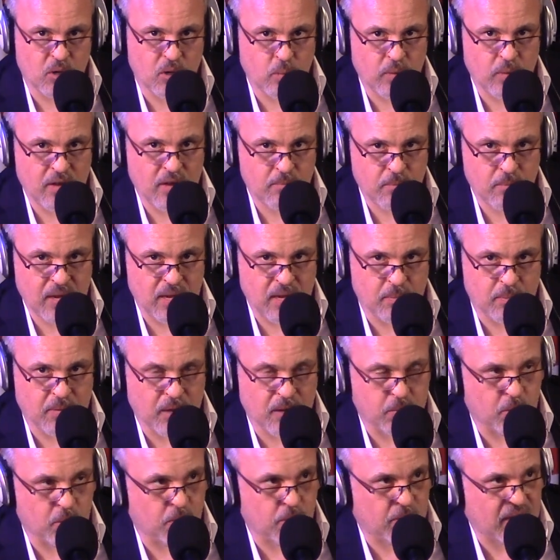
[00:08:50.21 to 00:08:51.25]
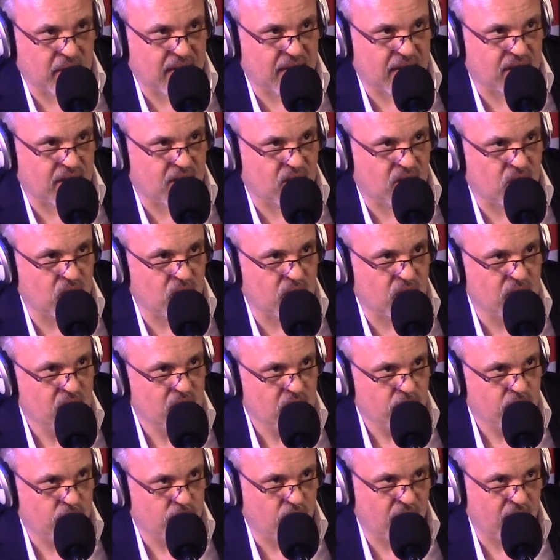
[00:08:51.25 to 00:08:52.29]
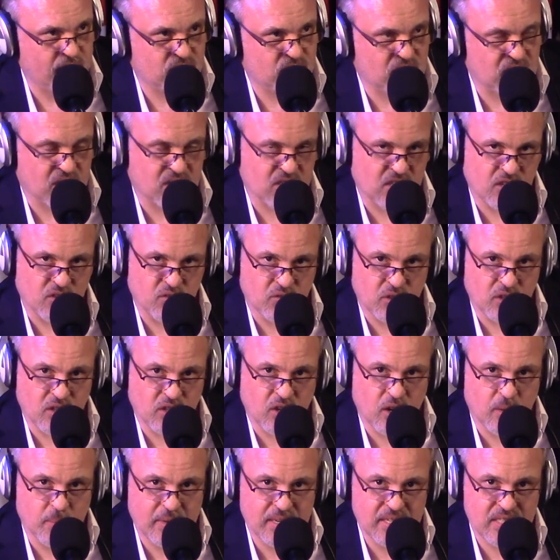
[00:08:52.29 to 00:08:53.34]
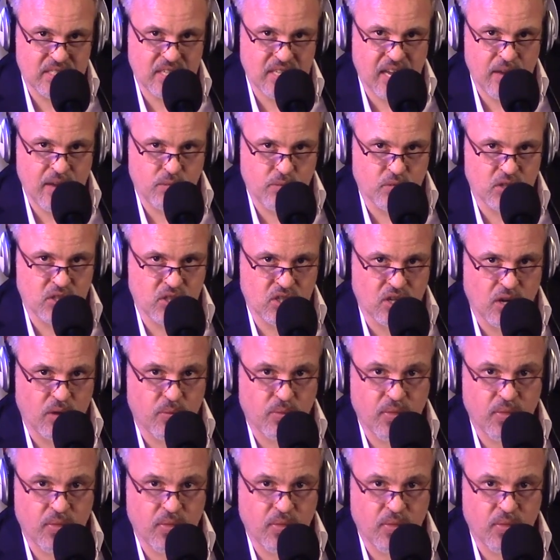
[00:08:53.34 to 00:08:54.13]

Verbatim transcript: And we have many people playing along, five, six hundred comments every show.